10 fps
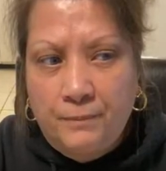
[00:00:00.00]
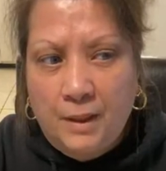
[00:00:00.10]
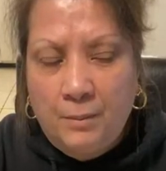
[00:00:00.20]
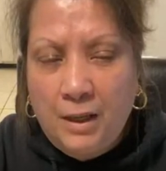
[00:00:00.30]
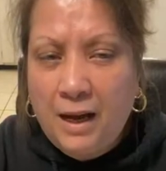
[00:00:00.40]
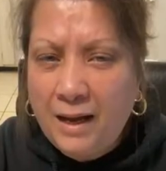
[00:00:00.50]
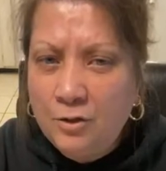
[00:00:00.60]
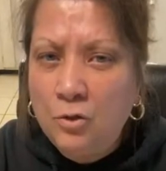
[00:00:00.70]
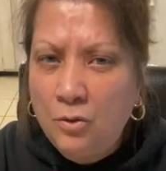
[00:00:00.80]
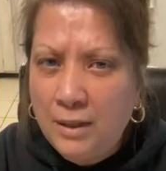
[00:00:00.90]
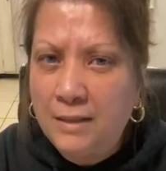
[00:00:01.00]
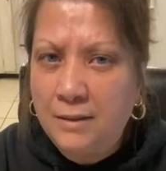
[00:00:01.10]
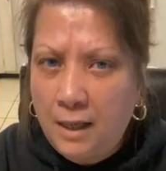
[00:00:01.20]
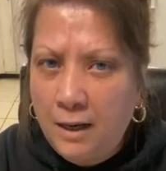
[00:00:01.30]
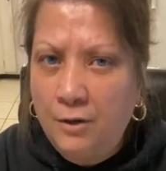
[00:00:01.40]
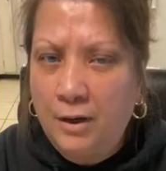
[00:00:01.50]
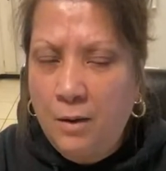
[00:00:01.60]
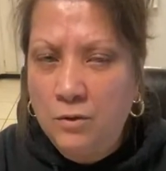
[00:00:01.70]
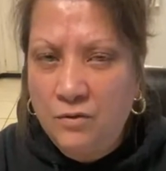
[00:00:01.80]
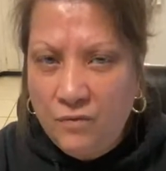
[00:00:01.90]
But I do get tired. I
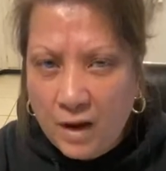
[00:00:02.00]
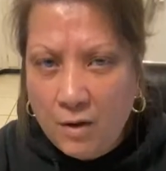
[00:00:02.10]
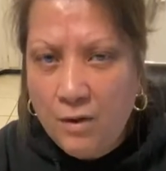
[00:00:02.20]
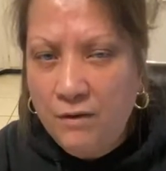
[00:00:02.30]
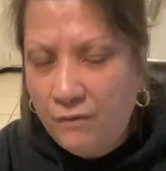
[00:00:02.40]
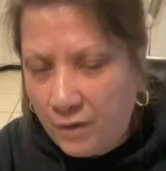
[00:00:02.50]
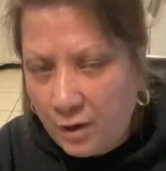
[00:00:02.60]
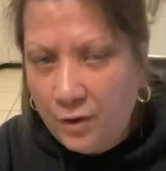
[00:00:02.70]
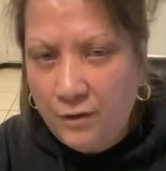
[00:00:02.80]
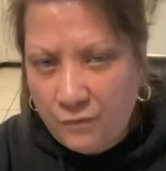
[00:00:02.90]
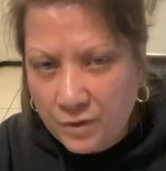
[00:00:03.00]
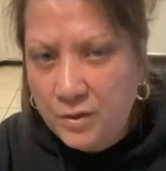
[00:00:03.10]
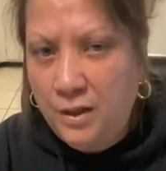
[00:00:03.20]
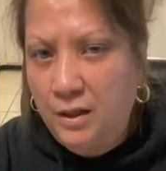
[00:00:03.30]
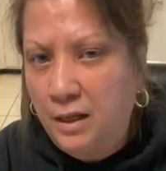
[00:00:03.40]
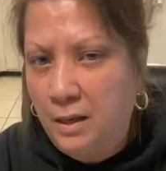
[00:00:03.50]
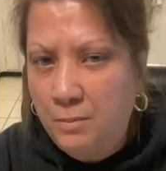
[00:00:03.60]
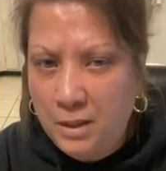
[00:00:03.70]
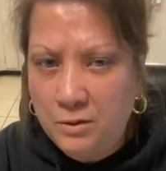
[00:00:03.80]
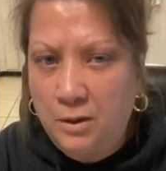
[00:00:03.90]
was very, very physically and
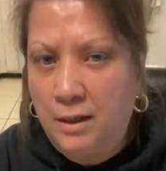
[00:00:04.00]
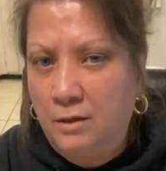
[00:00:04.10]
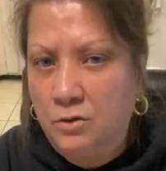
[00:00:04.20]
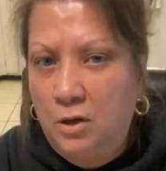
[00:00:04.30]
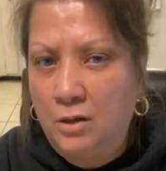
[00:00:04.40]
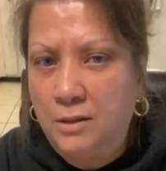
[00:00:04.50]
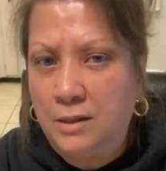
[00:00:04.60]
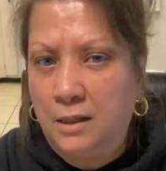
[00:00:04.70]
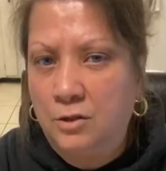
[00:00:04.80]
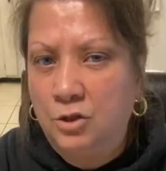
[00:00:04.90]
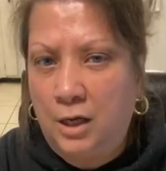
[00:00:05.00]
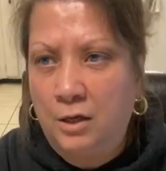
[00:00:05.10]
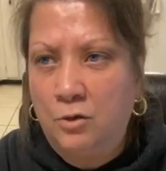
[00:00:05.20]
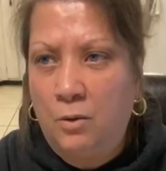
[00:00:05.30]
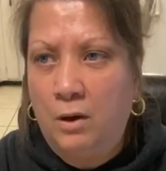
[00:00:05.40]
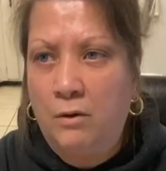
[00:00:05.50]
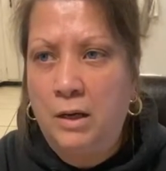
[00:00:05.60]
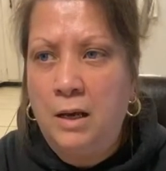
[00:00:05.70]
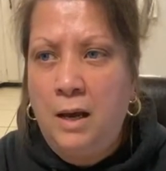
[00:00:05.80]
mentally exhausted in January,